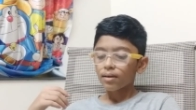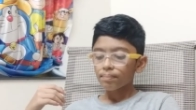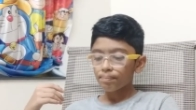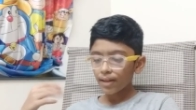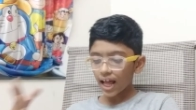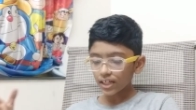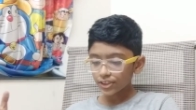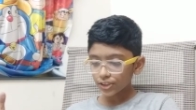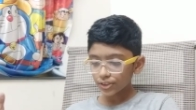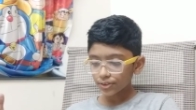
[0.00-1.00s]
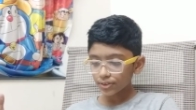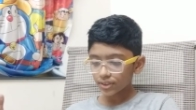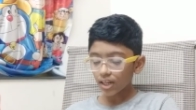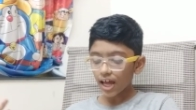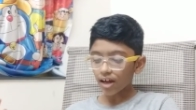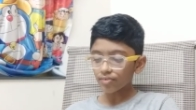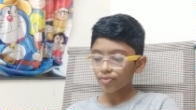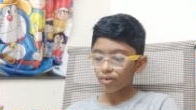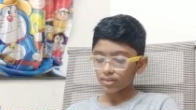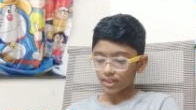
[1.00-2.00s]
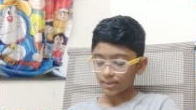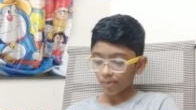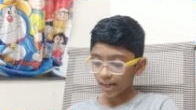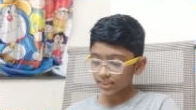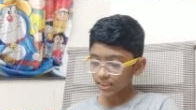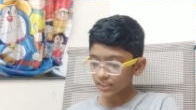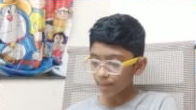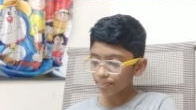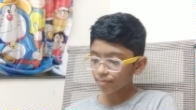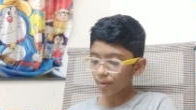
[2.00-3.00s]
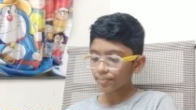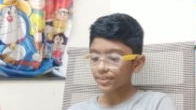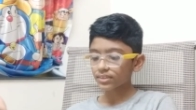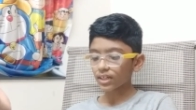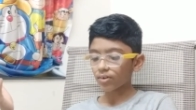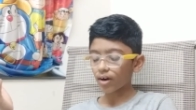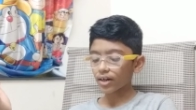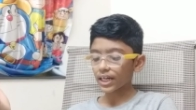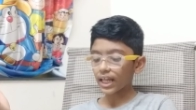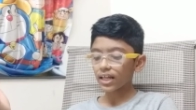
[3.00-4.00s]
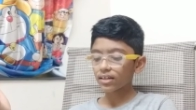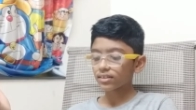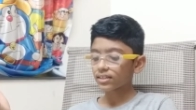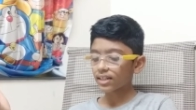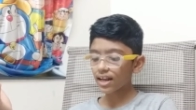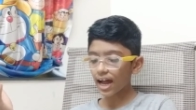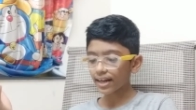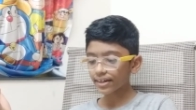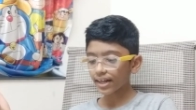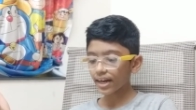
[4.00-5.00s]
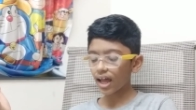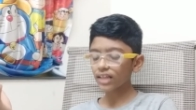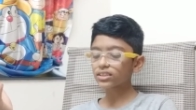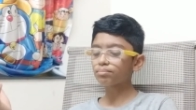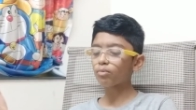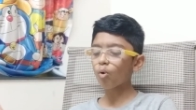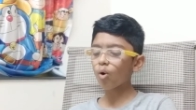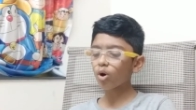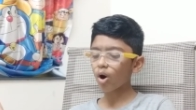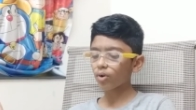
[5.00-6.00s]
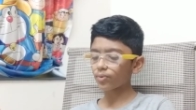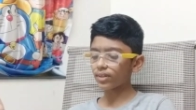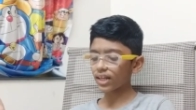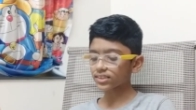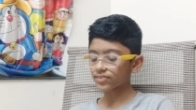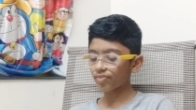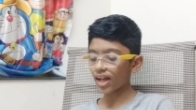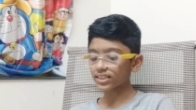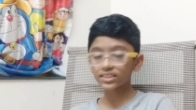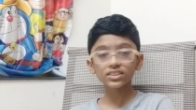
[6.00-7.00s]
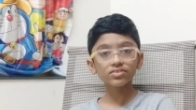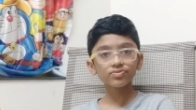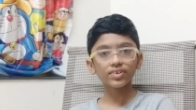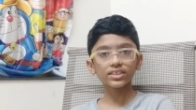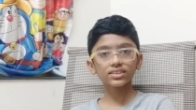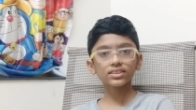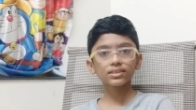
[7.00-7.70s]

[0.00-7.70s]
Plateau is a landform that rises up from the land and has a more or less flat surface.